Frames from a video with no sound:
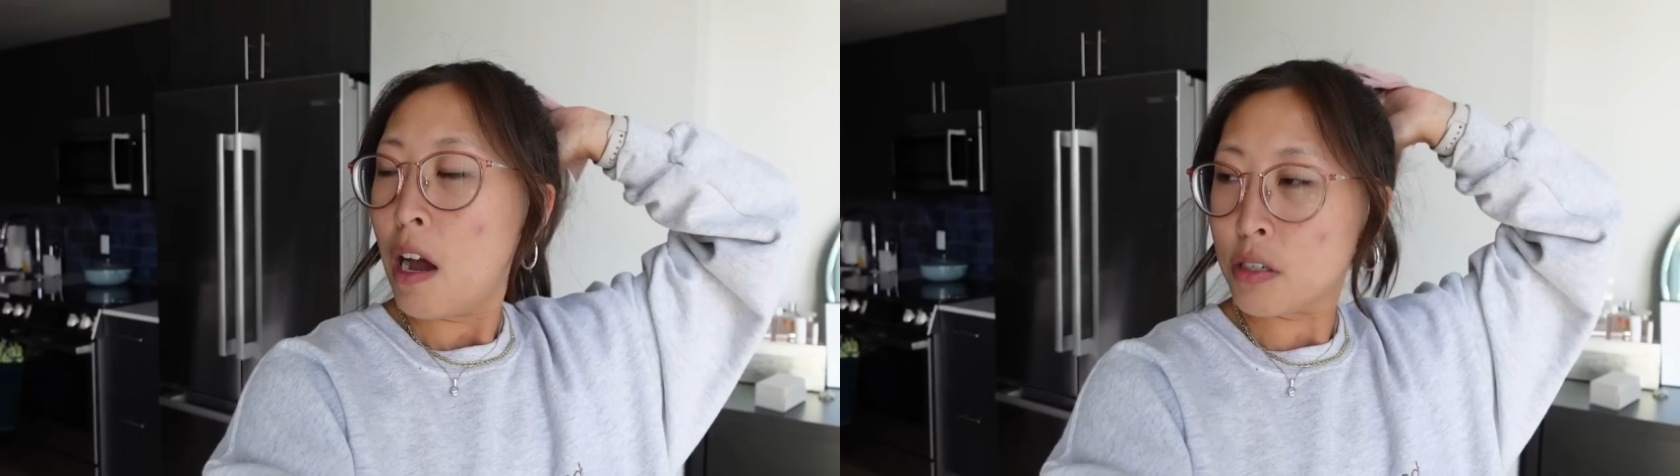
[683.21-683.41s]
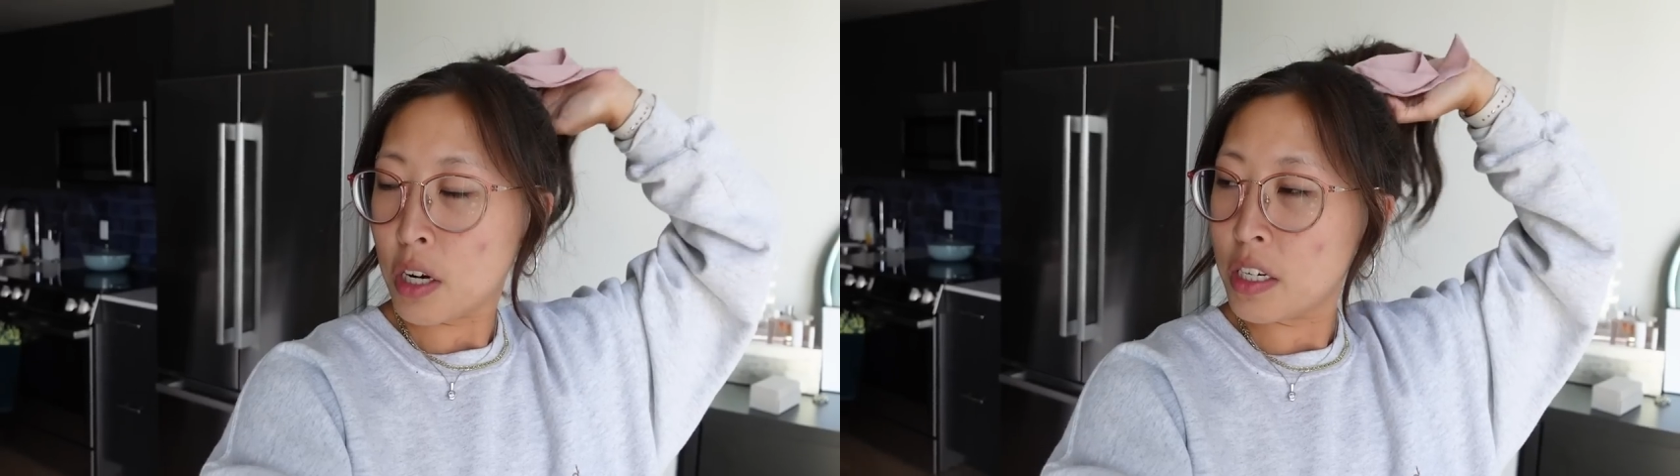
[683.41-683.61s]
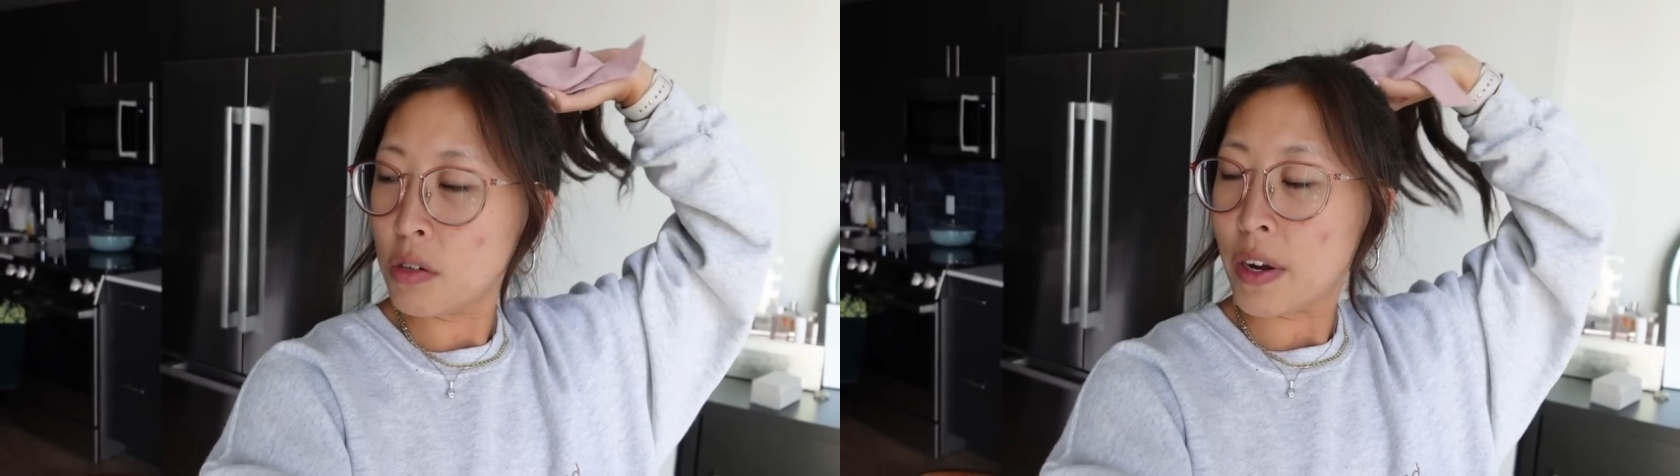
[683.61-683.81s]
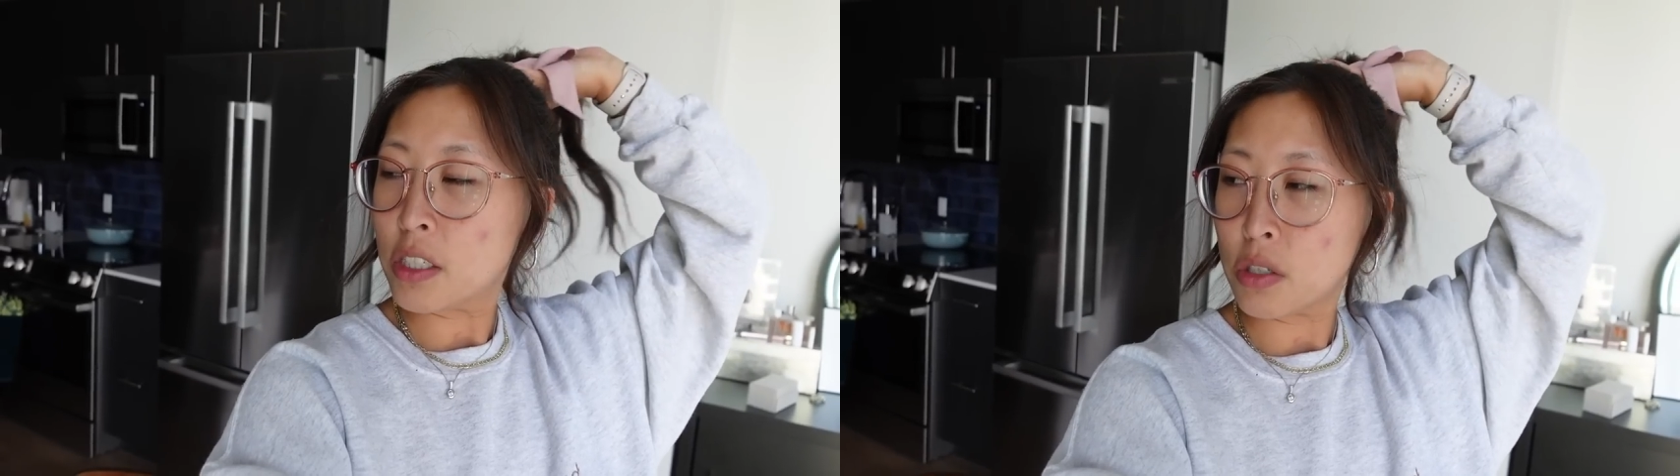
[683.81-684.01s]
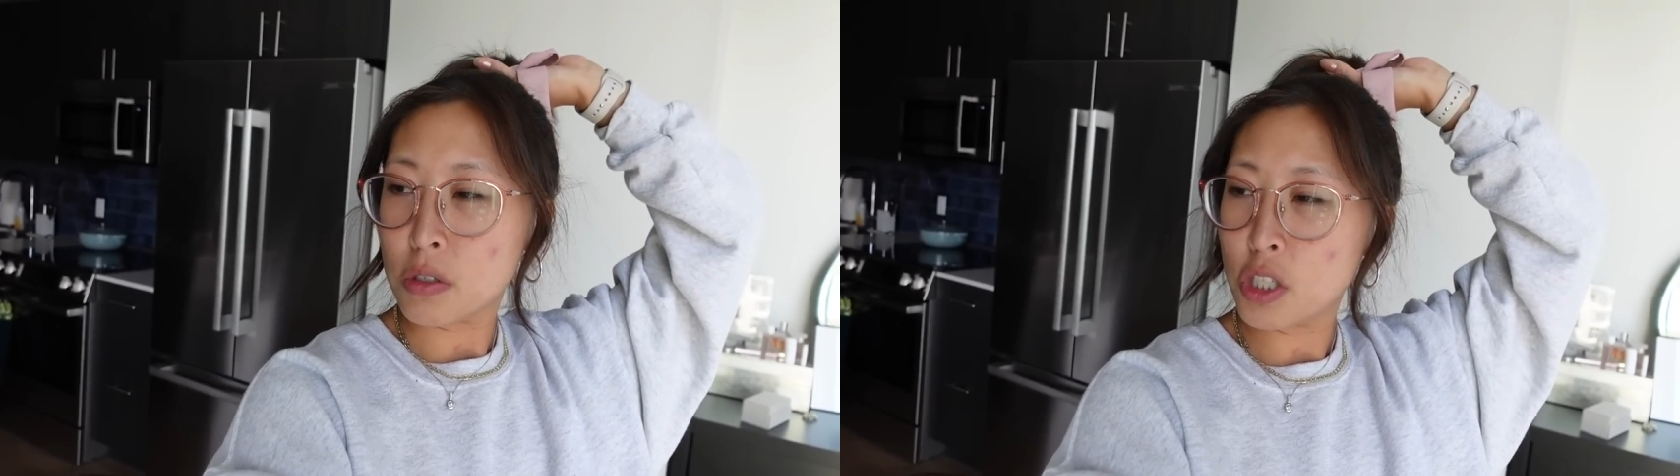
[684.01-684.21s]
I was talking to
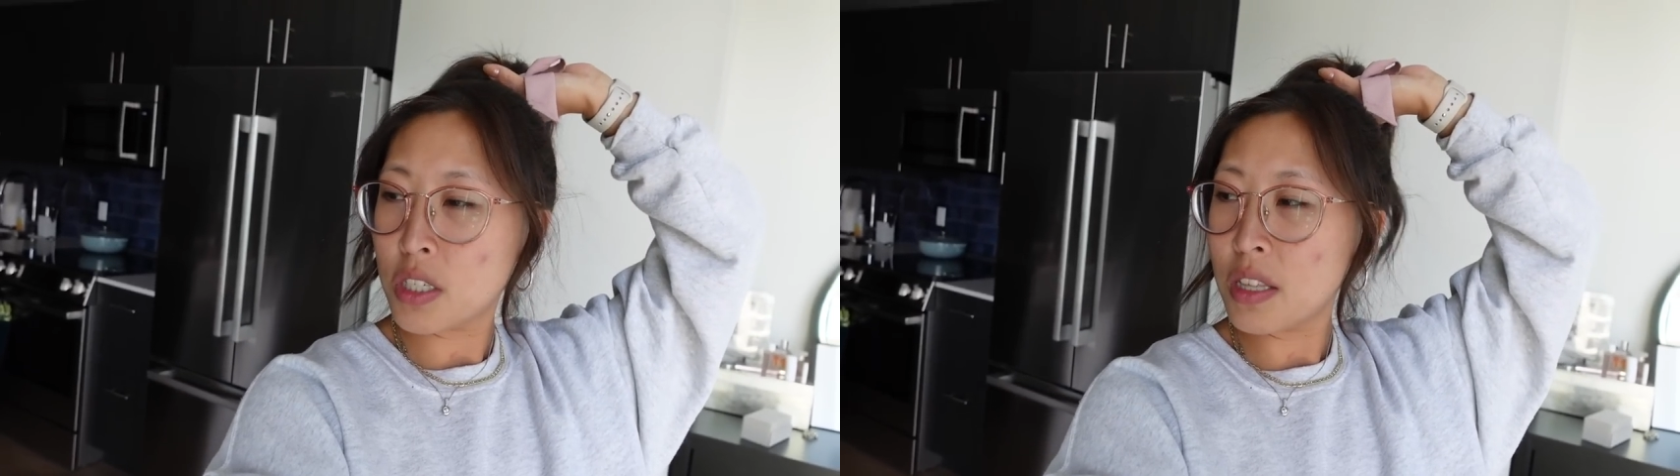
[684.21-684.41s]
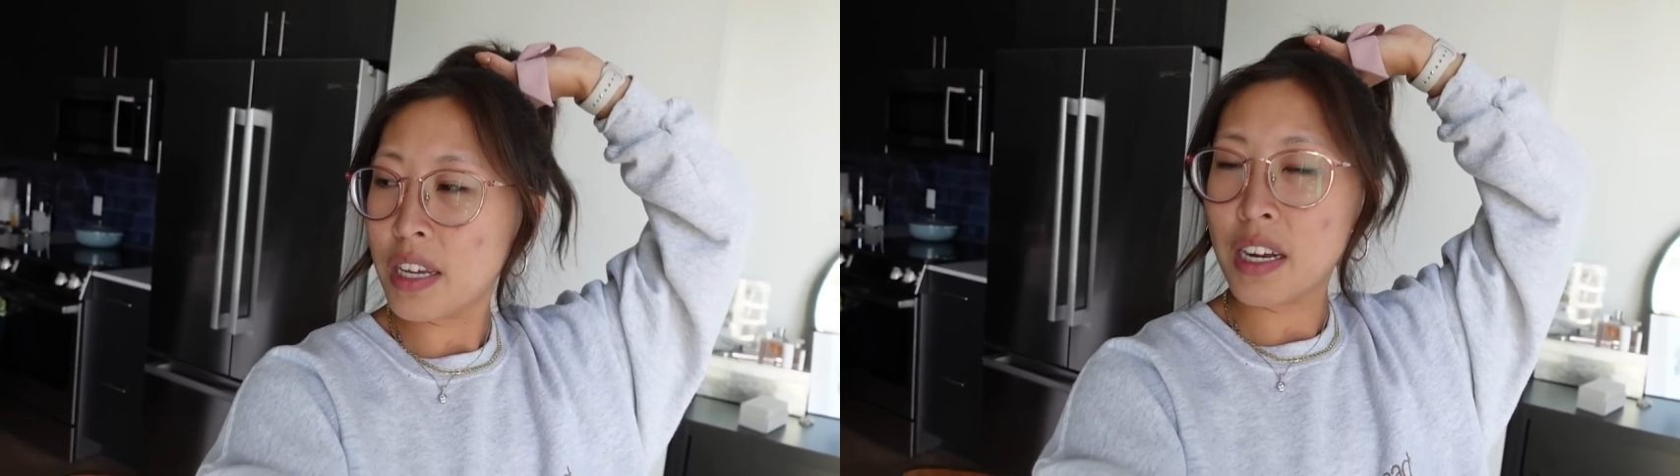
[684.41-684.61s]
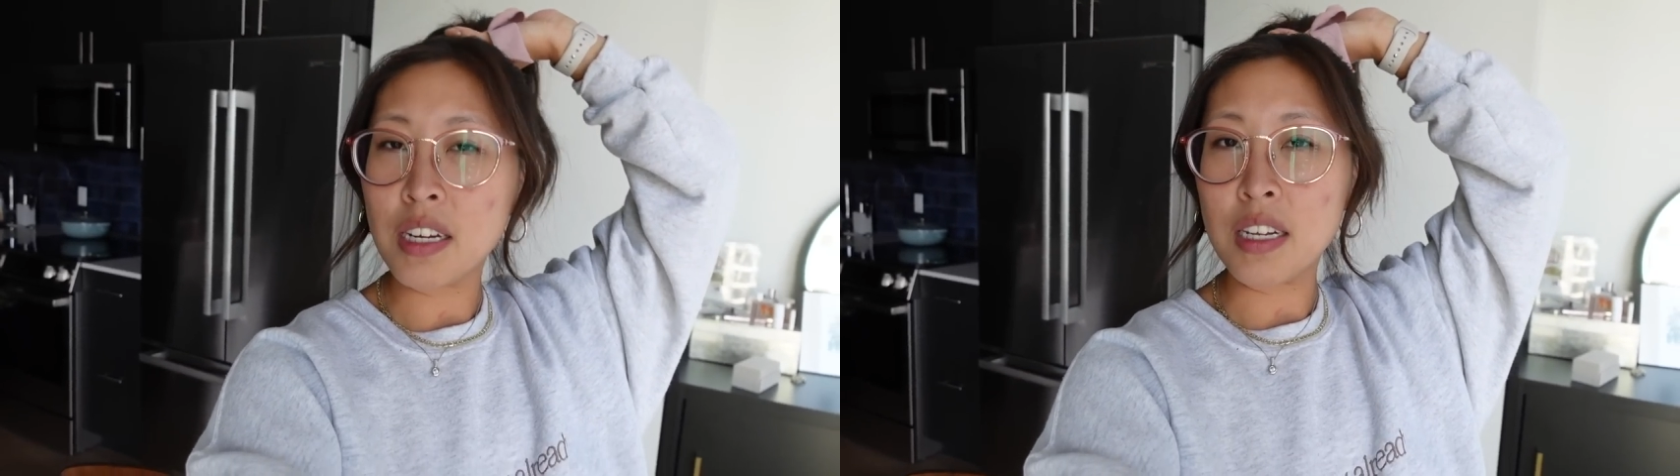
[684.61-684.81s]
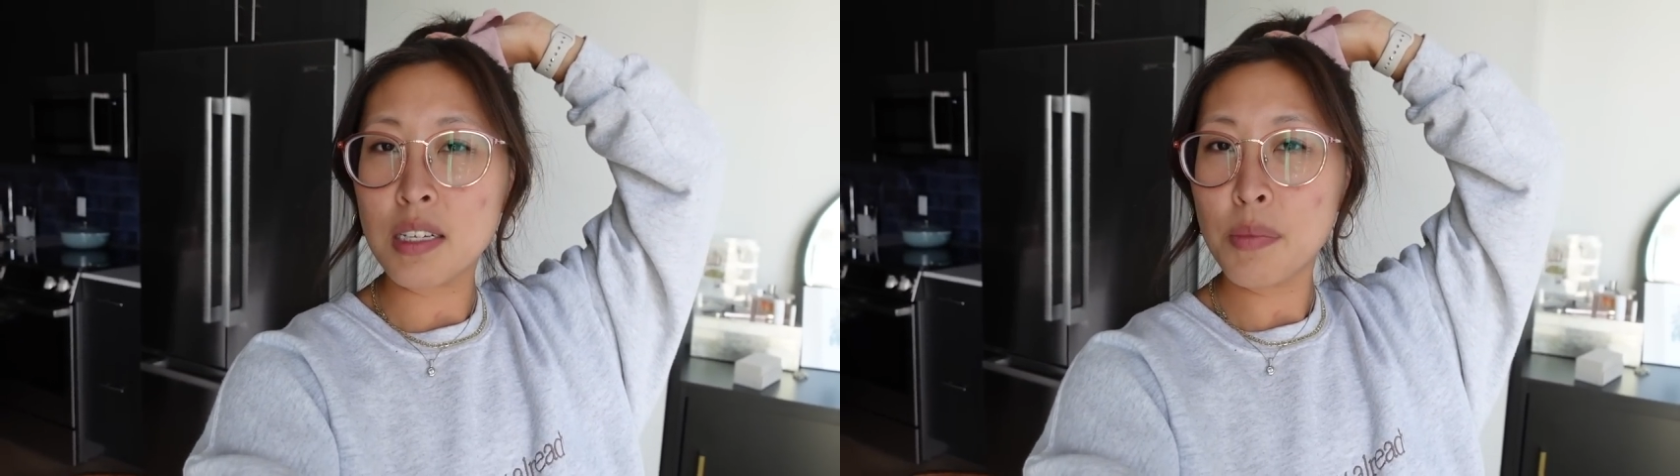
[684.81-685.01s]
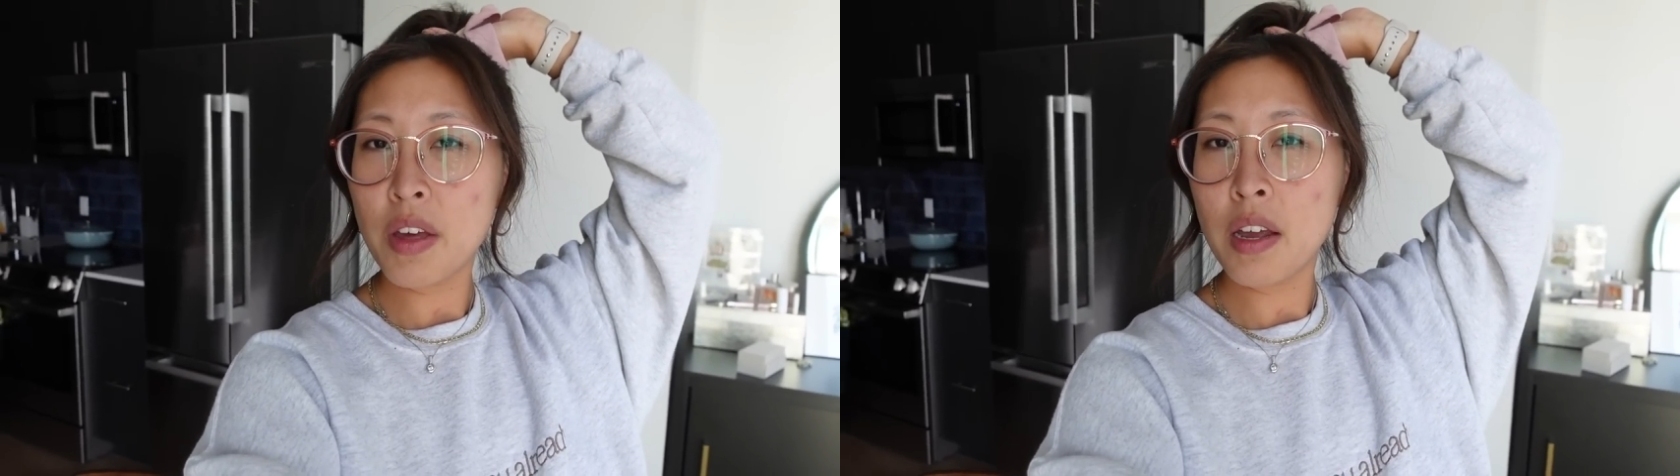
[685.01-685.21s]
Rachel and she doesn't think I need
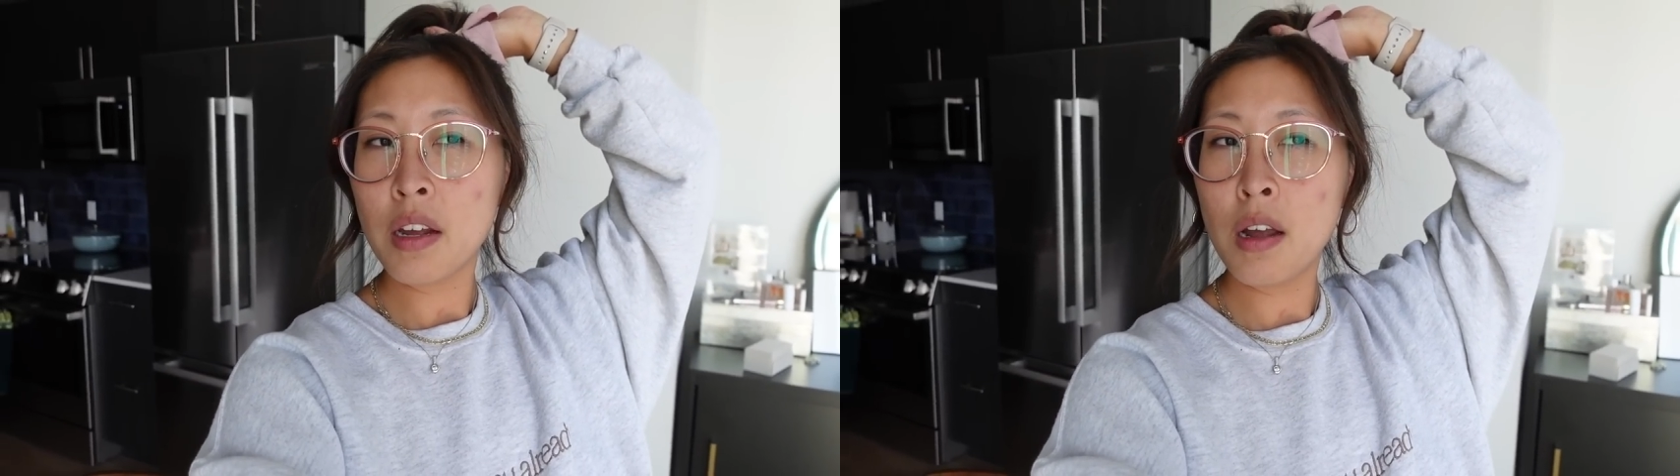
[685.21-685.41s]
something,